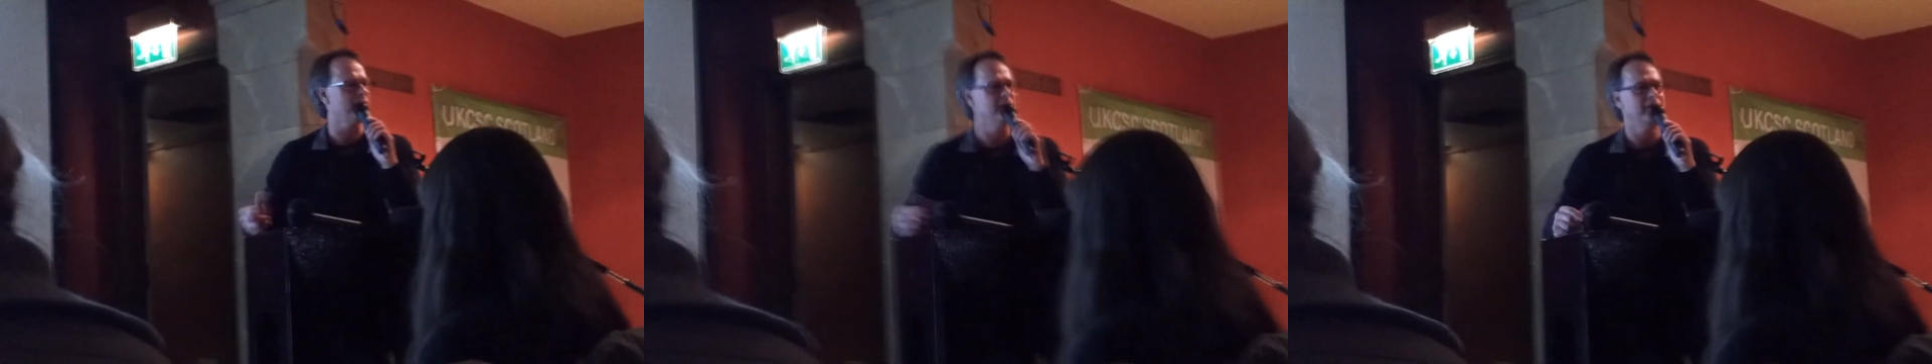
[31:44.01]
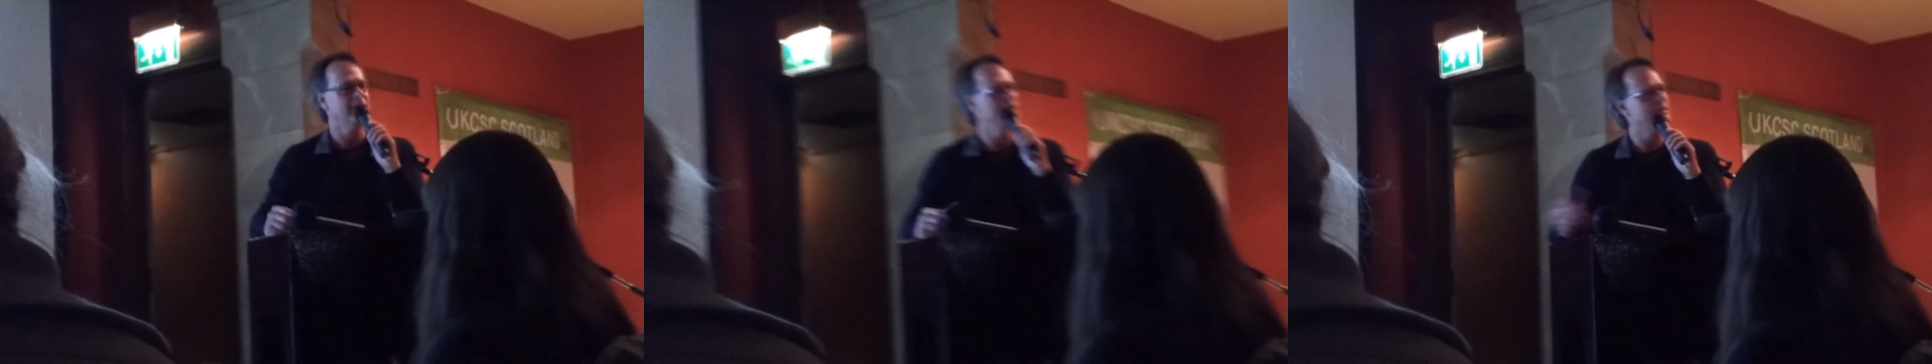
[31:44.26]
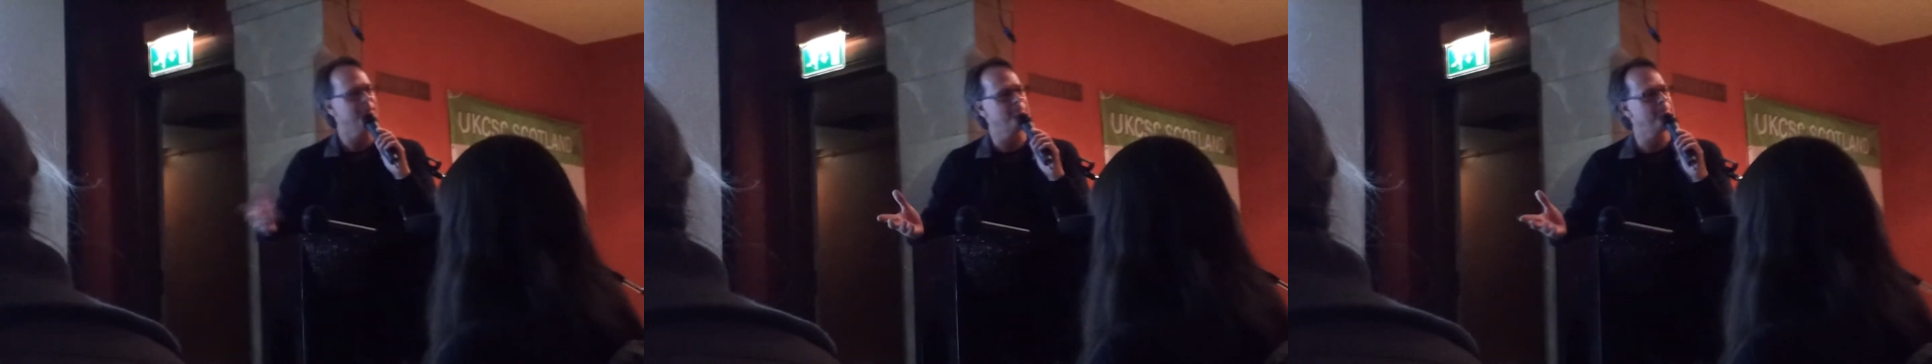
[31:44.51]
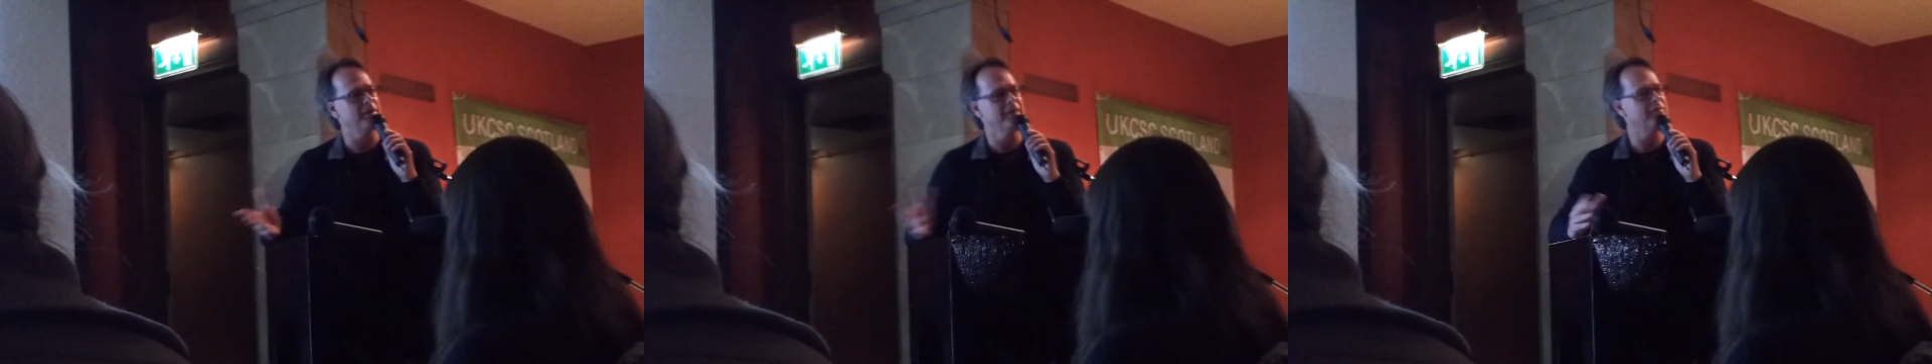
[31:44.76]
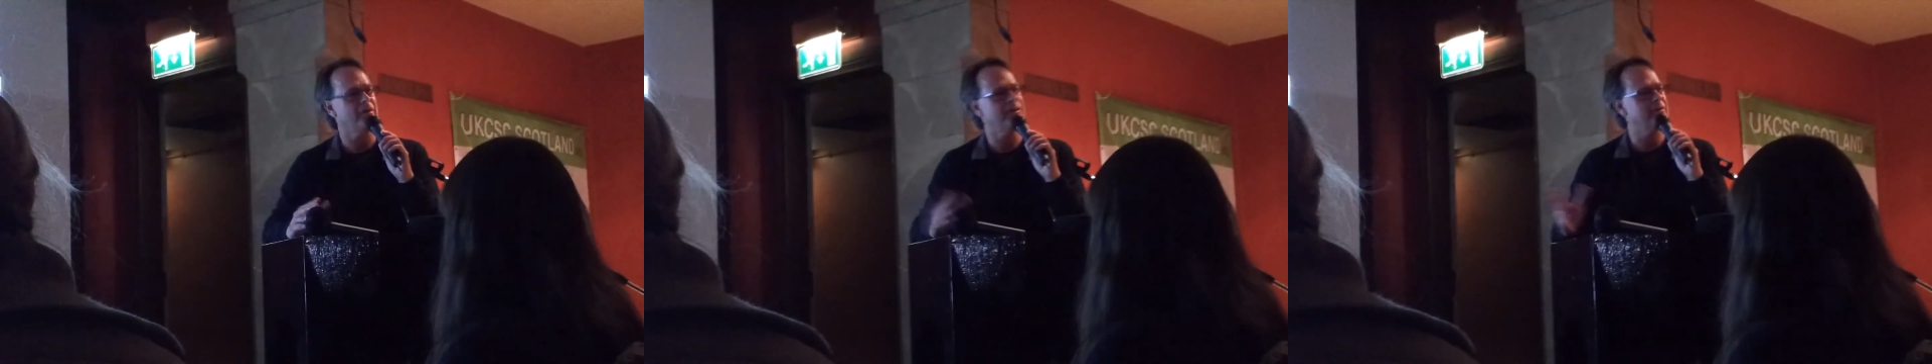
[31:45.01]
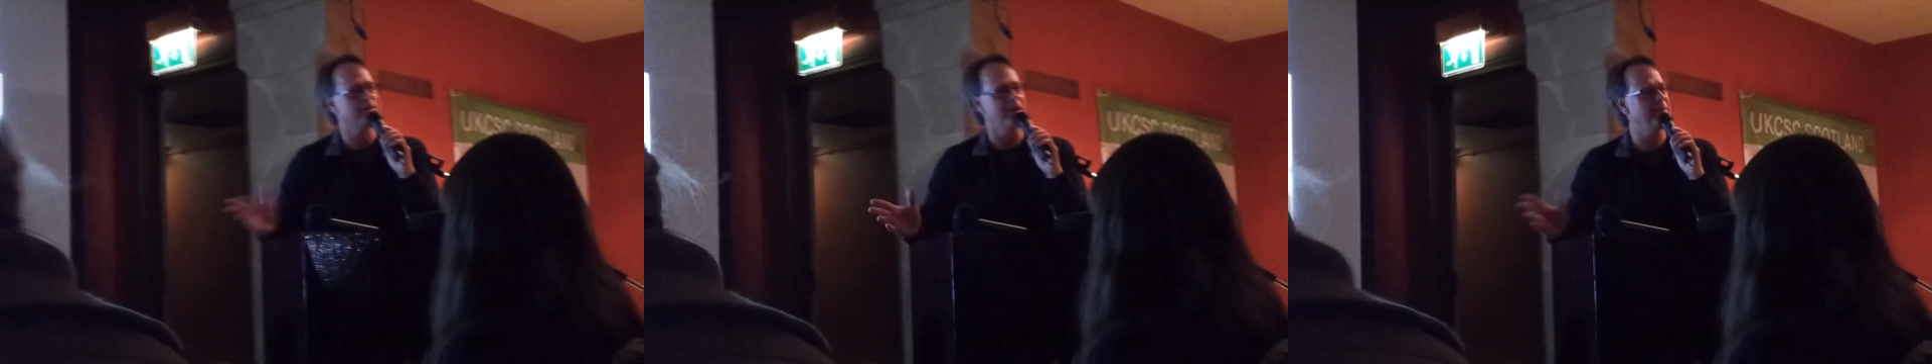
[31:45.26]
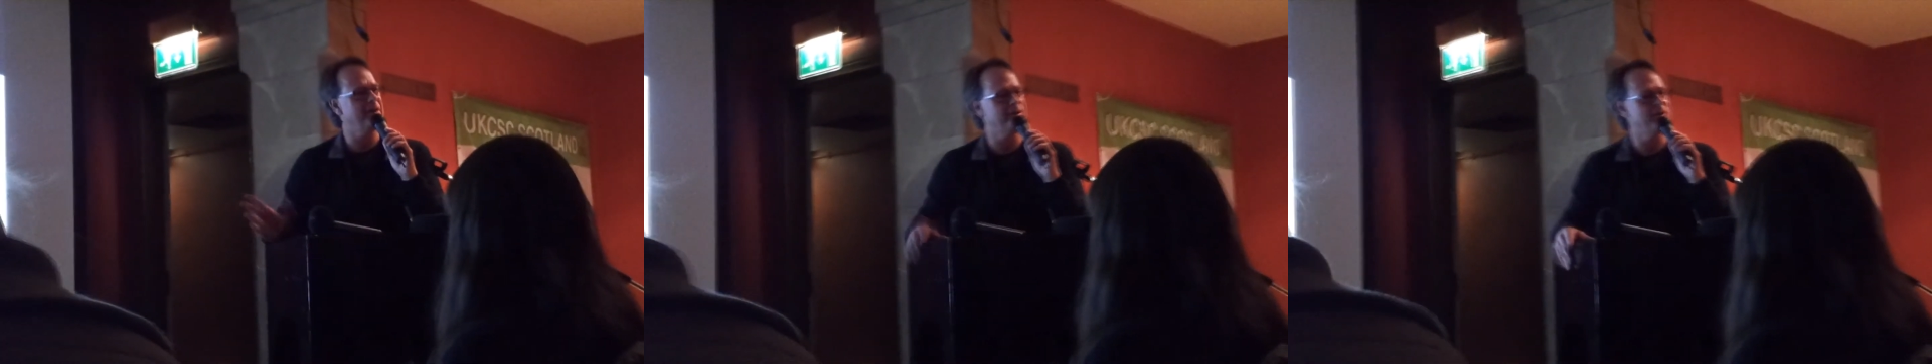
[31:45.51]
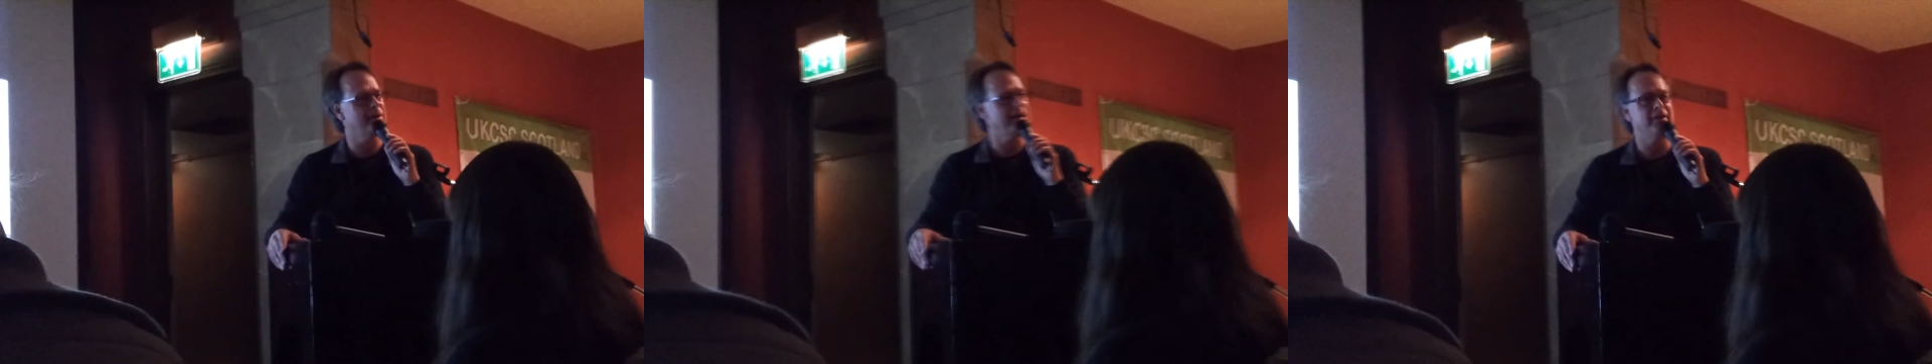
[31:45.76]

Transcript: and the police aren't coming and doing